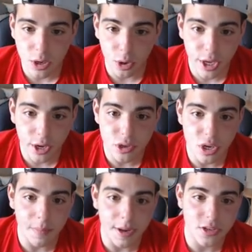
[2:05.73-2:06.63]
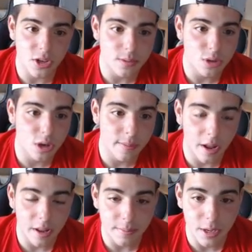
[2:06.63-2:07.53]
you'll hear some of my subs talk
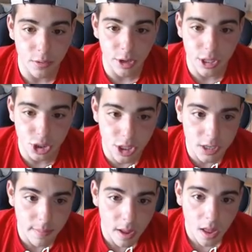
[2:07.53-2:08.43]
about him being really cheap.